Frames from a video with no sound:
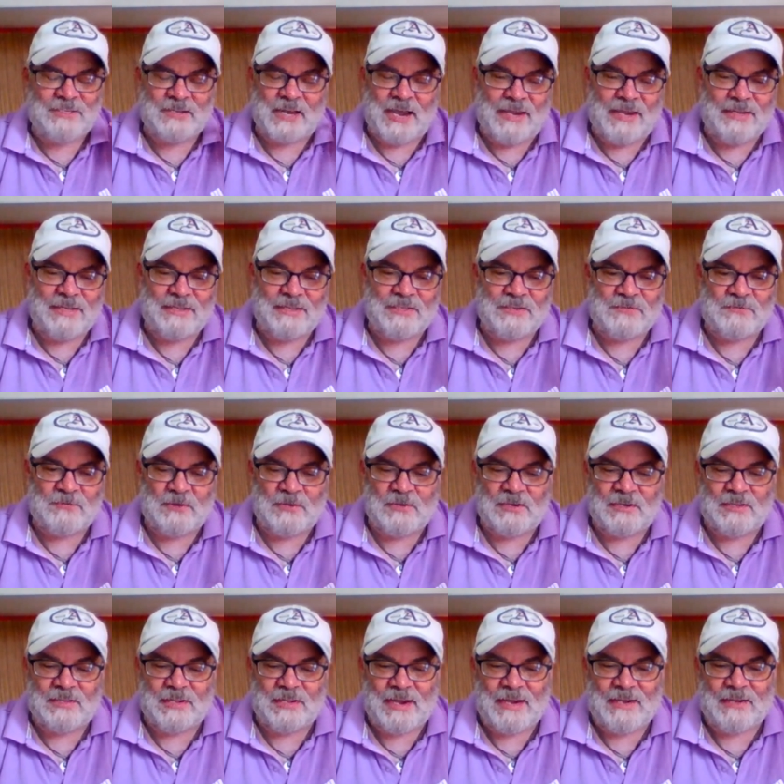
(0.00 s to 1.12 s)
it's I get this
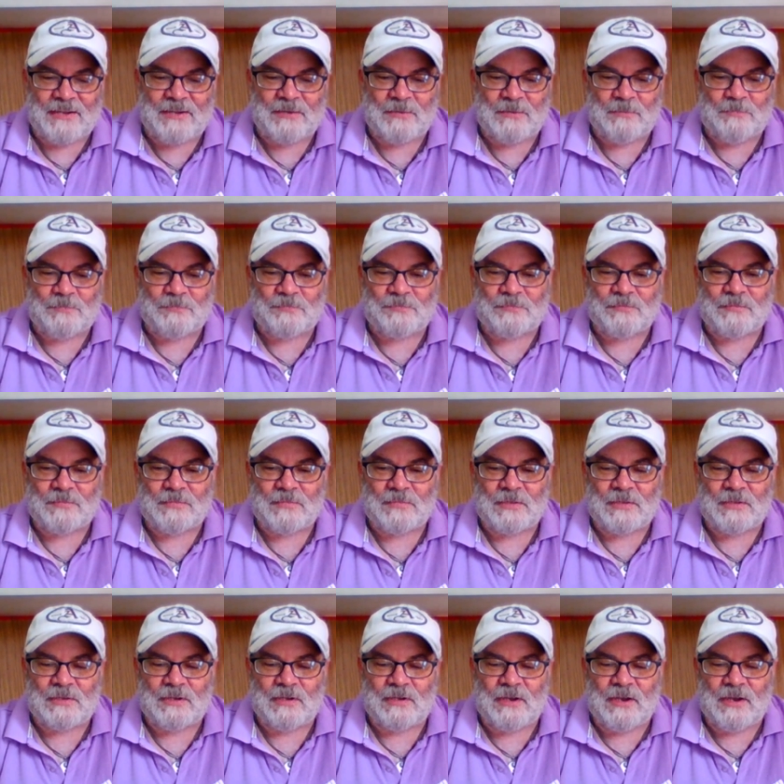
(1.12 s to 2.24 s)
feeling like
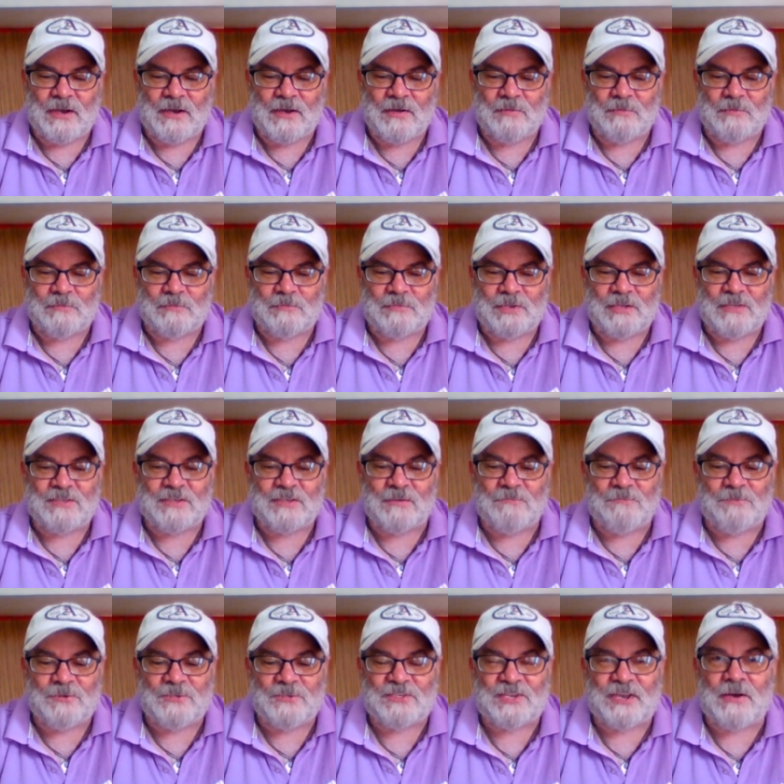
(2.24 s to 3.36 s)
um, it's
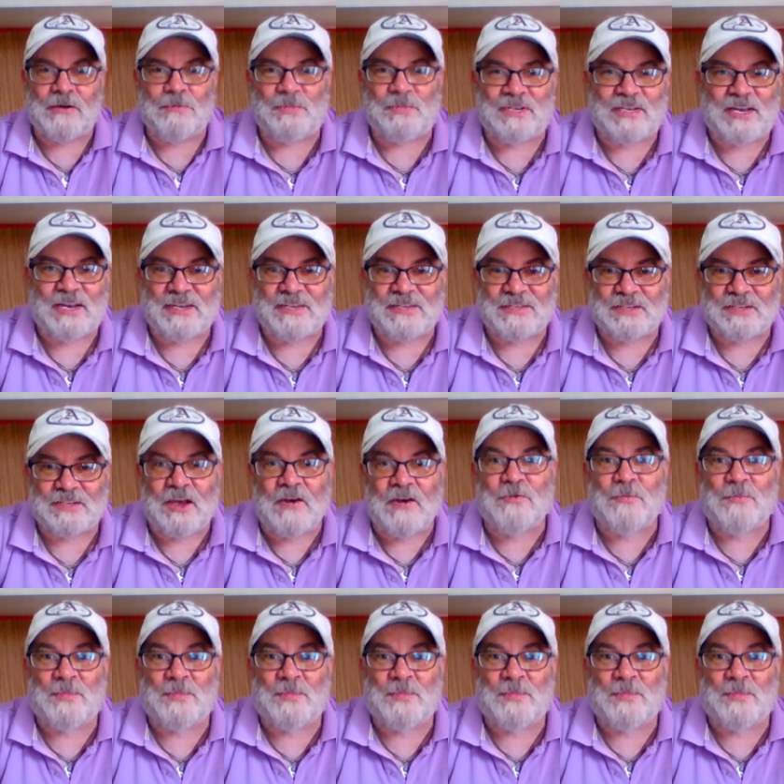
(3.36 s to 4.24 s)
up for sale because the